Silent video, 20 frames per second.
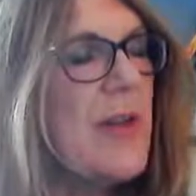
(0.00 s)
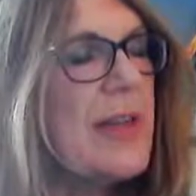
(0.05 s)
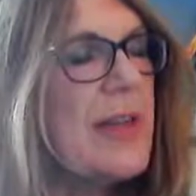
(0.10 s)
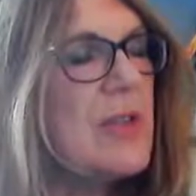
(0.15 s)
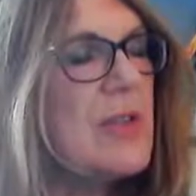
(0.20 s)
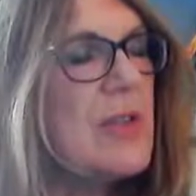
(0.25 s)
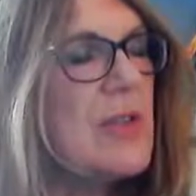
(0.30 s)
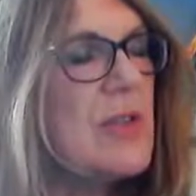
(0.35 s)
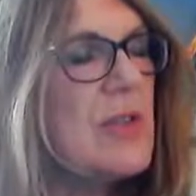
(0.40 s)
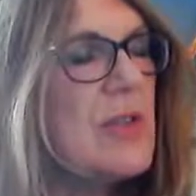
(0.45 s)

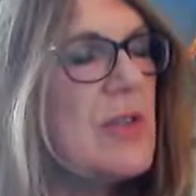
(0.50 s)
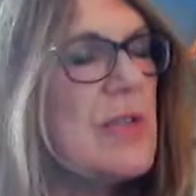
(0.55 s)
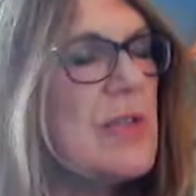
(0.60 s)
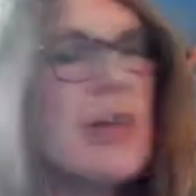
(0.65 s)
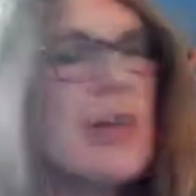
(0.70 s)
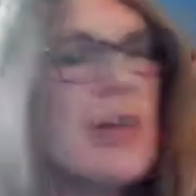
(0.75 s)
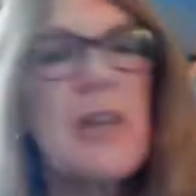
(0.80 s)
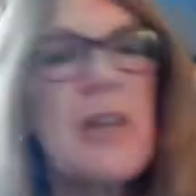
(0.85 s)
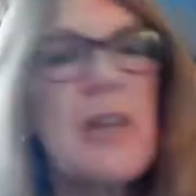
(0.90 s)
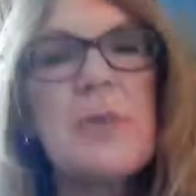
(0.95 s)
chews
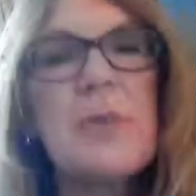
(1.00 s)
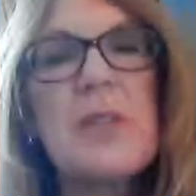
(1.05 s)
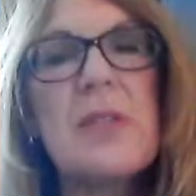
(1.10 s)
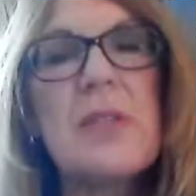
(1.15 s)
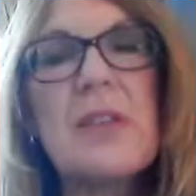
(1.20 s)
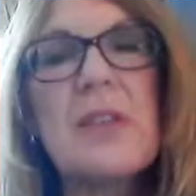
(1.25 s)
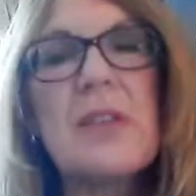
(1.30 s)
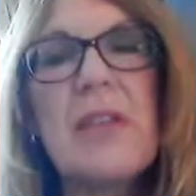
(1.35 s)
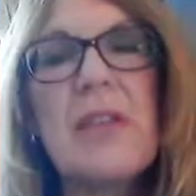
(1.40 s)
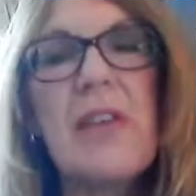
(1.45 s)
herbs
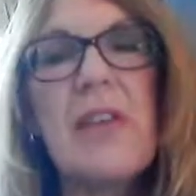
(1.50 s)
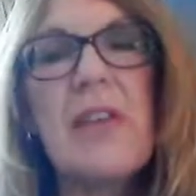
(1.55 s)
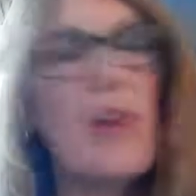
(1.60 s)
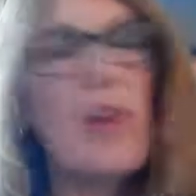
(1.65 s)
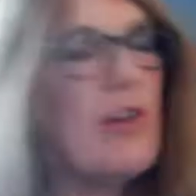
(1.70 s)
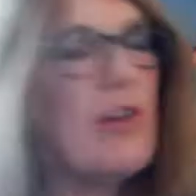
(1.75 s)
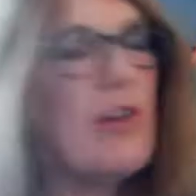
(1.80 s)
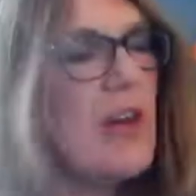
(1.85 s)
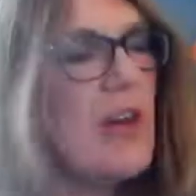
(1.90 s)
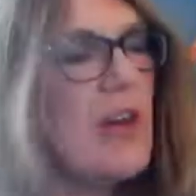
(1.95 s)
to stave
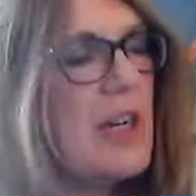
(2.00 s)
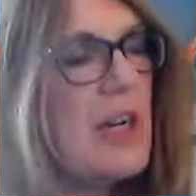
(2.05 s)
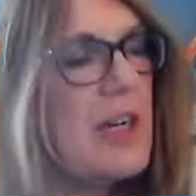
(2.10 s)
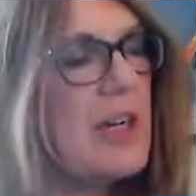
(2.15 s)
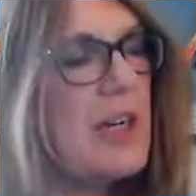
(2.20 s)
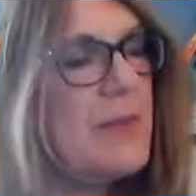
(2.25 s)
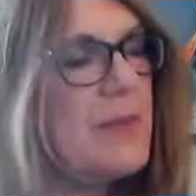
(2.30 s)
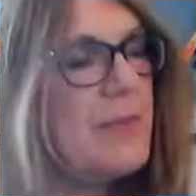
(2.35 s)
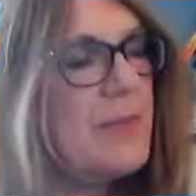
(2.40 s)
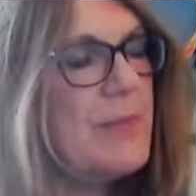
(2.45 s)
off
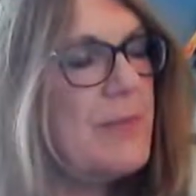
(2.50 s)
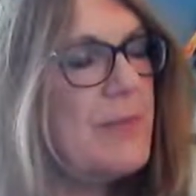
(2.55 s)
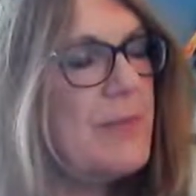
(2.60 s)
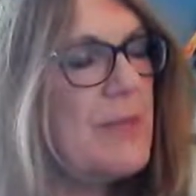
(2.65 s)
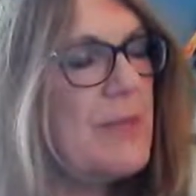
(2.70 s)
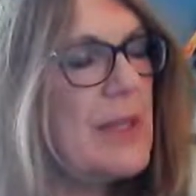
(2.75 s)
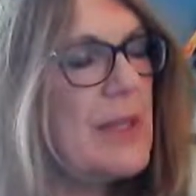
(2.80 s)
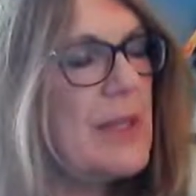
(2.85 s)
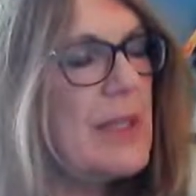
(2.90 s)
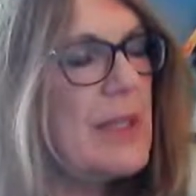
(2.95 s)
hunger,
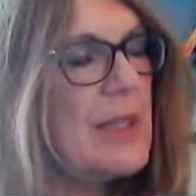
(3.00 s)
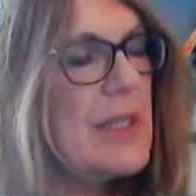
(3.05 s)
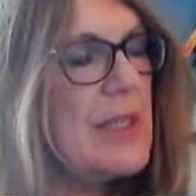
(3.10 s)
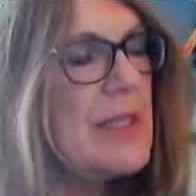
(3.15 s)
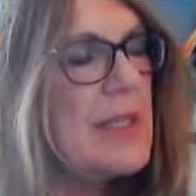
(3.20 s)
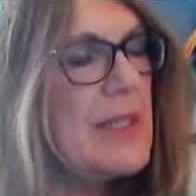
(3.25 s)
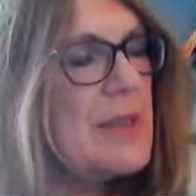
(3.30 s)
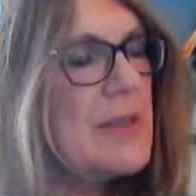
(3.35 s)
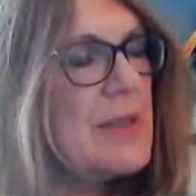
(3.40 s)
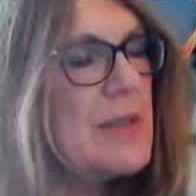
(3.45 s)

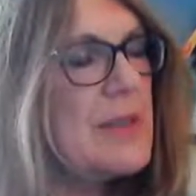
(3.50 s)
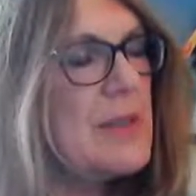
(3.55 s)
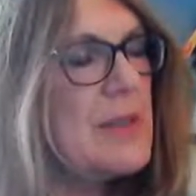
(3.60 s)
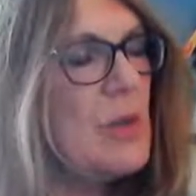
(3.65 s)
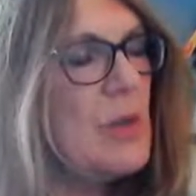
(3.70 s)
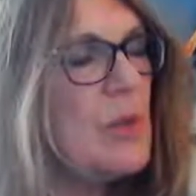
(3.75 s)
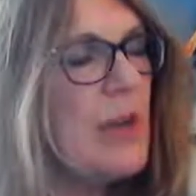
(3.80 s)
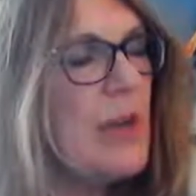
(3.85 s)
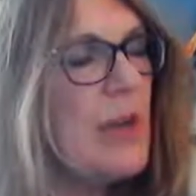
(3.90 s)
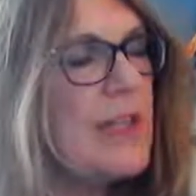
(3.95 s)

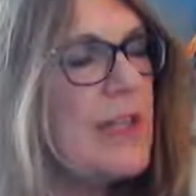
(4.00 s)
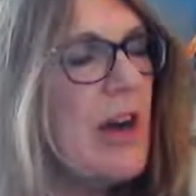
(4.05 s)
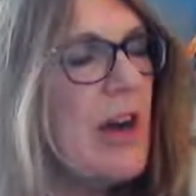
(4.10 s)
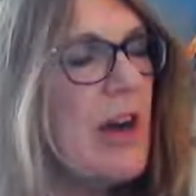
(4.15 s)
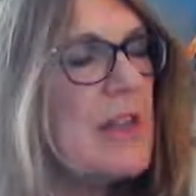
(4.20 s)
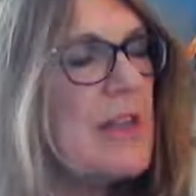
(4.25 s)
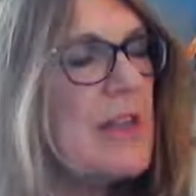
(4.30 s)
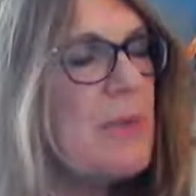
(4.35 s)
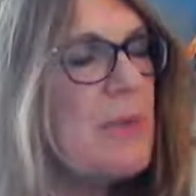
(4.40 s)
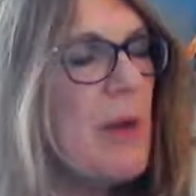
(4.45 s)
while it
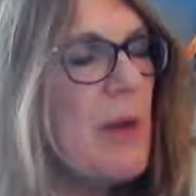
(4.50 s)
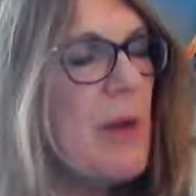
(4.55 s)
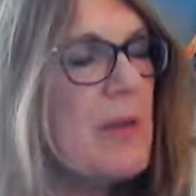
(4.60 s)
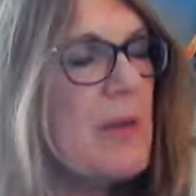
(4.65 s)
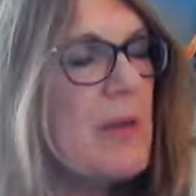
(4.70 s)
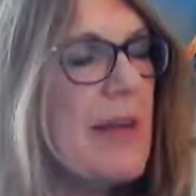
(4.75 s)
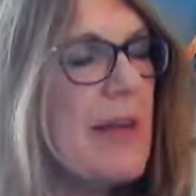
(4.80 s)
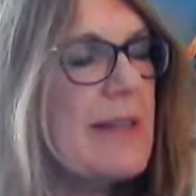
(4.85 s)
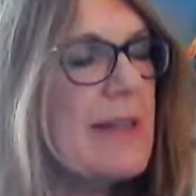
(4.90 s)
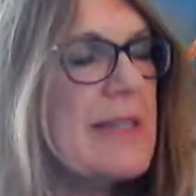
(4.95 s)
carts
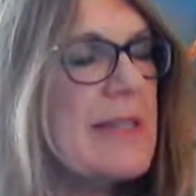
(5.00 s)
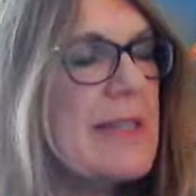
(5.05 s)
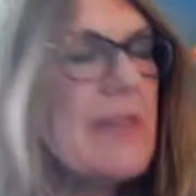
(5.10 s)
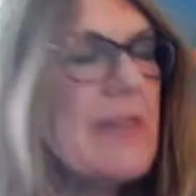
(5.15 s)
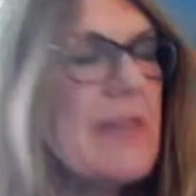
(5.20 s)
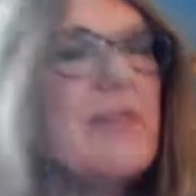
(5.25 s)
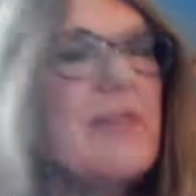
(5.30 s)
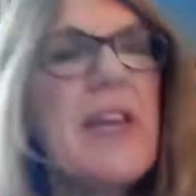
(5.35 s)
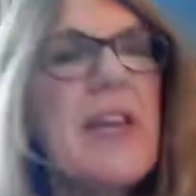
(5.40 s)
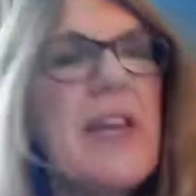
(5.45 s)
pomegranates
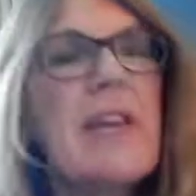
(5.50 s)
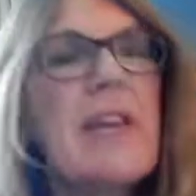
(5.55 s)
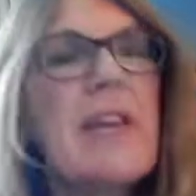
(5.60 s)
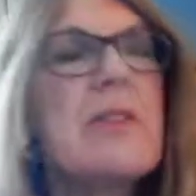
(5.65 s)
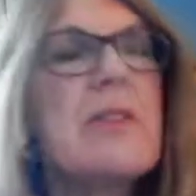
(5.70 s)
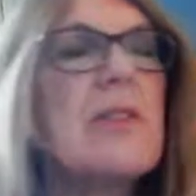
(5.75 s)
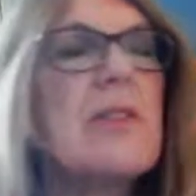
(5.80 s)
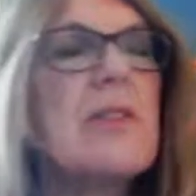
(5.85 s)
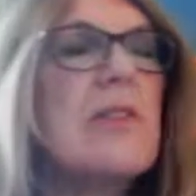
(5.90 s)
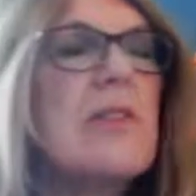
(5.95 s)
and
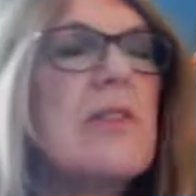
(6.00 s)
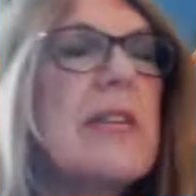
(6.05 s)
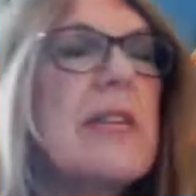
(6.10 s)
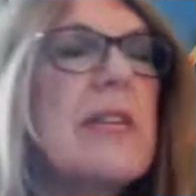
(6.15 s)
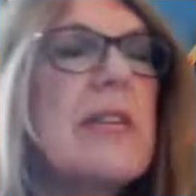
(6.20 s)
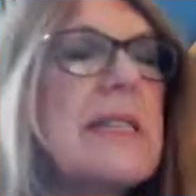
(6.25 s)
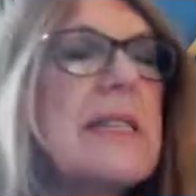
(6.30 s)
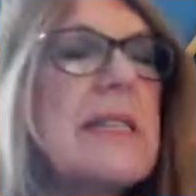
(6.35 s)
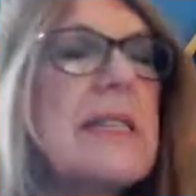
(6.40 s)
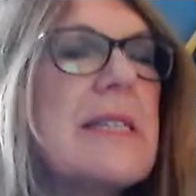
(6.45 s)
figs to the
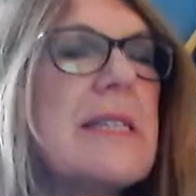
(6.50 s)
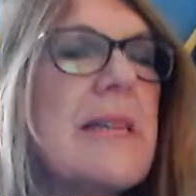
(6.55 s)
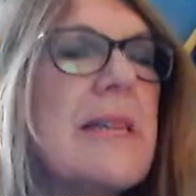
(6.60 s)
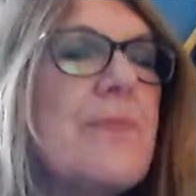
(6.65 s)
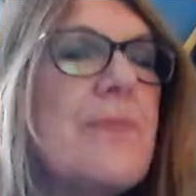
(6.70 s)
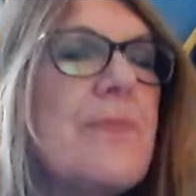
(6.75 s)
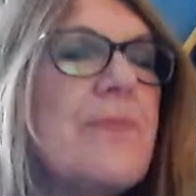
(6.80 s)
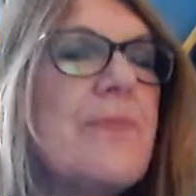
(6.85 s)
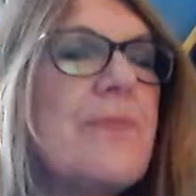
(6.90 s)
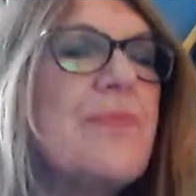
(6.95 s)
greedy
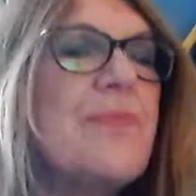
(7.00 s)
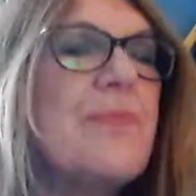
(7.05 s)
city.